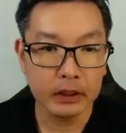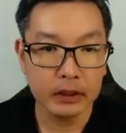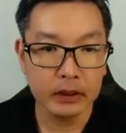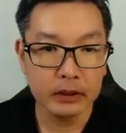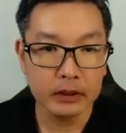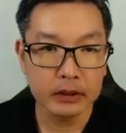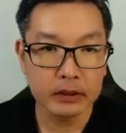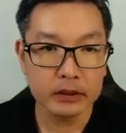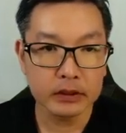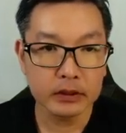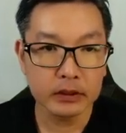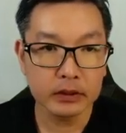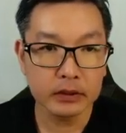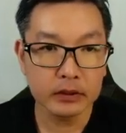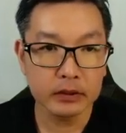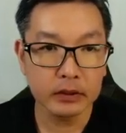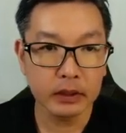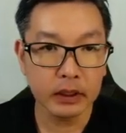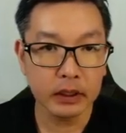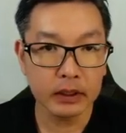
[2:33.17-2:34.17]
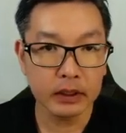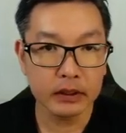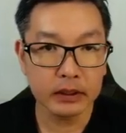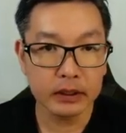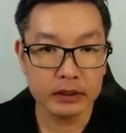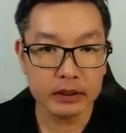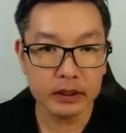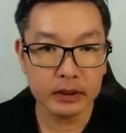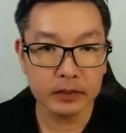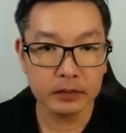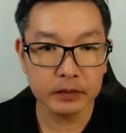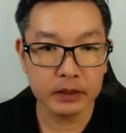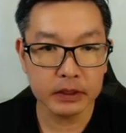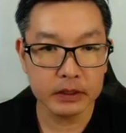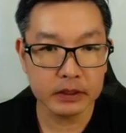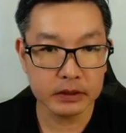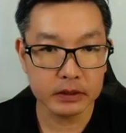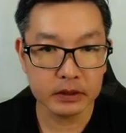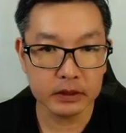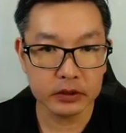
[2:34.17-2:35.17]
So next up,
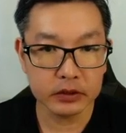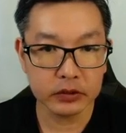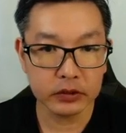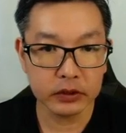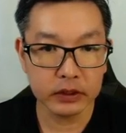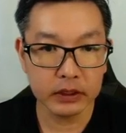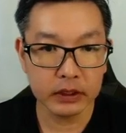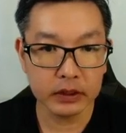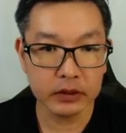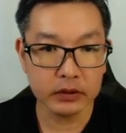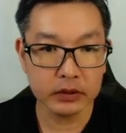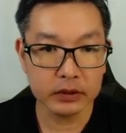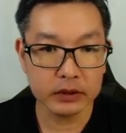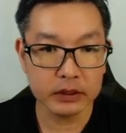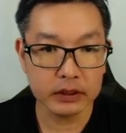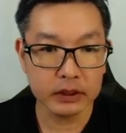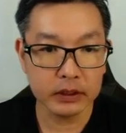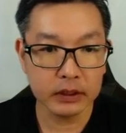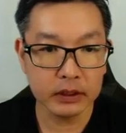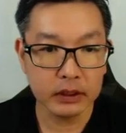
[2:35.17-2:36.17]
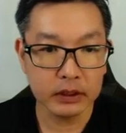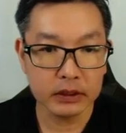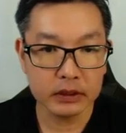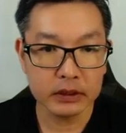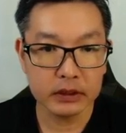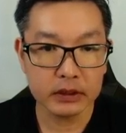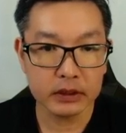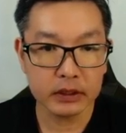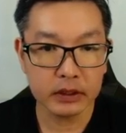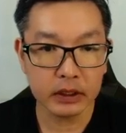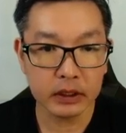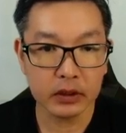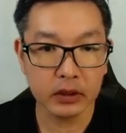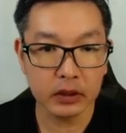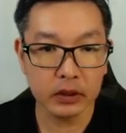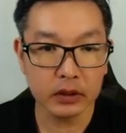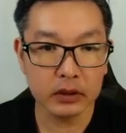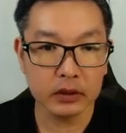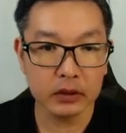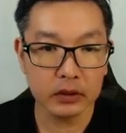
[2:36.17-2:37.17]
this is the screen that you'll see. Just click
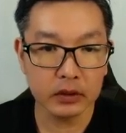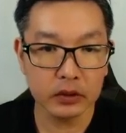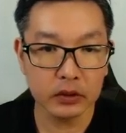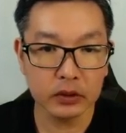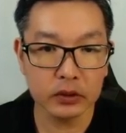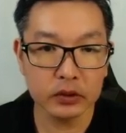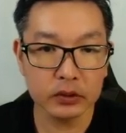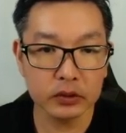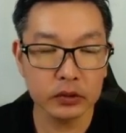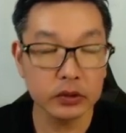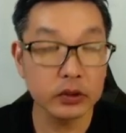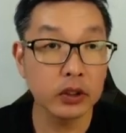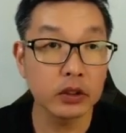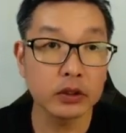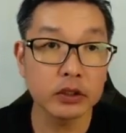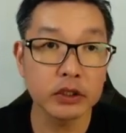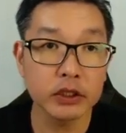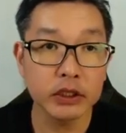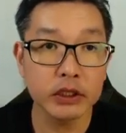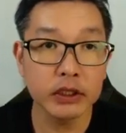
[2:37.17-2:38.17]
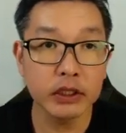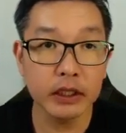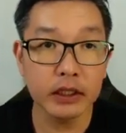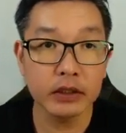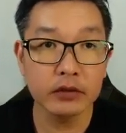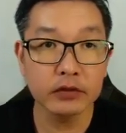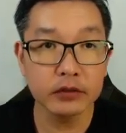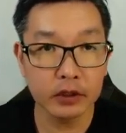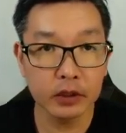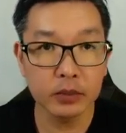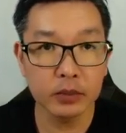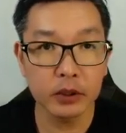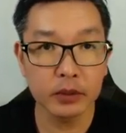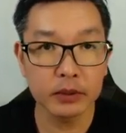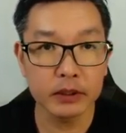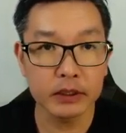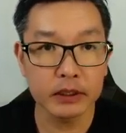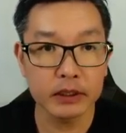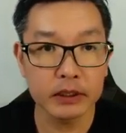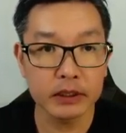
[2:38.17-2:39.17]
on Go to your GA4
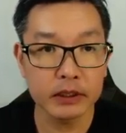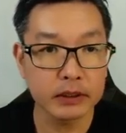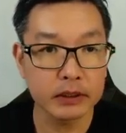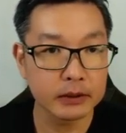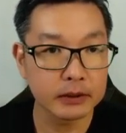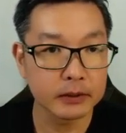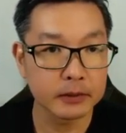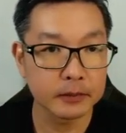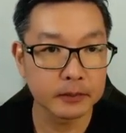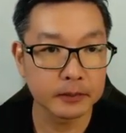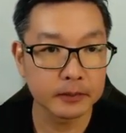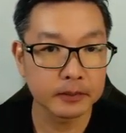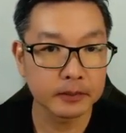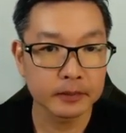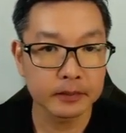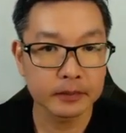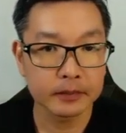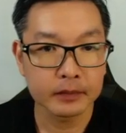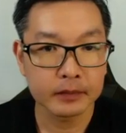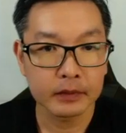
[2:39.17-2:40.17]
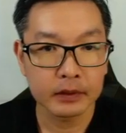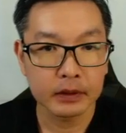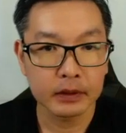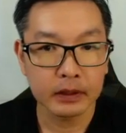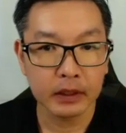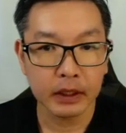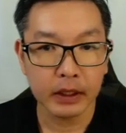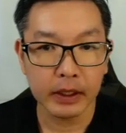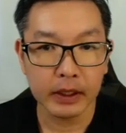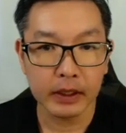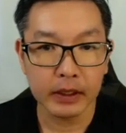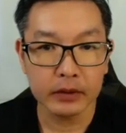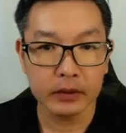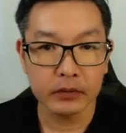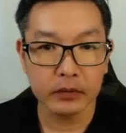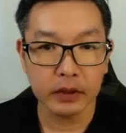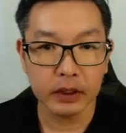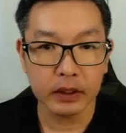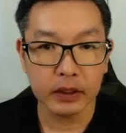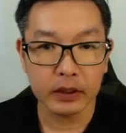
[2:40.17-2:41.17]
property.
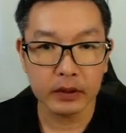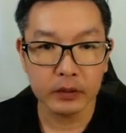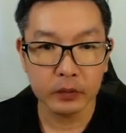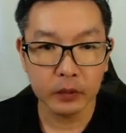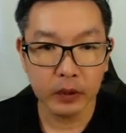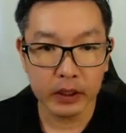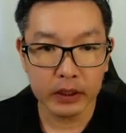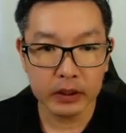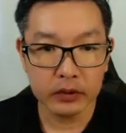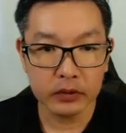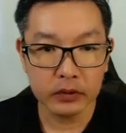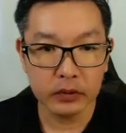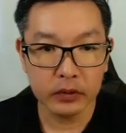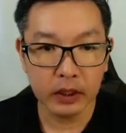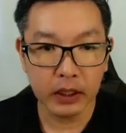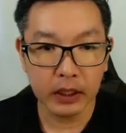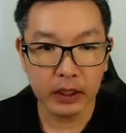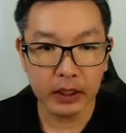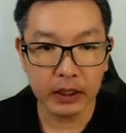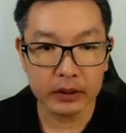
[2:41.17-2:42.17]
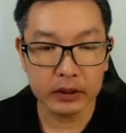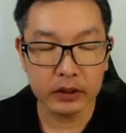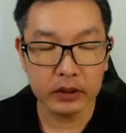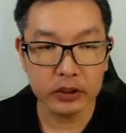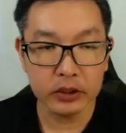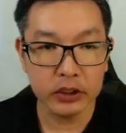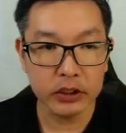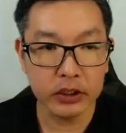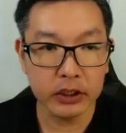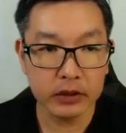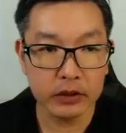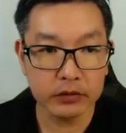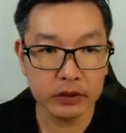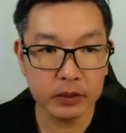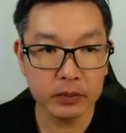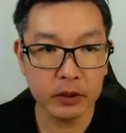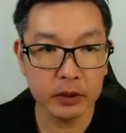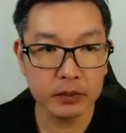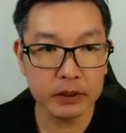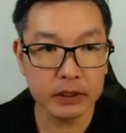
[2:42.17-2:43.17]
And when you are at your
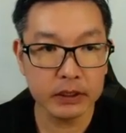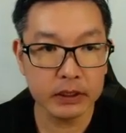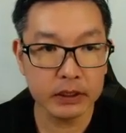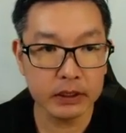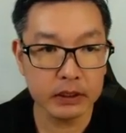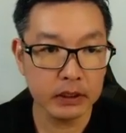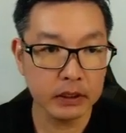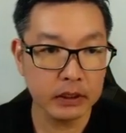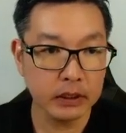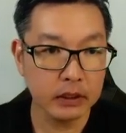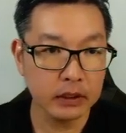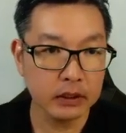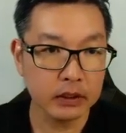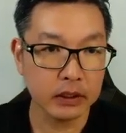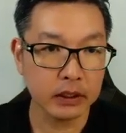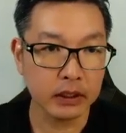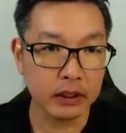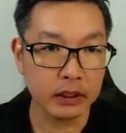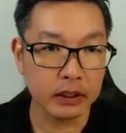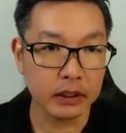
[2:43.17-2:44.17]
GA4 property, okay,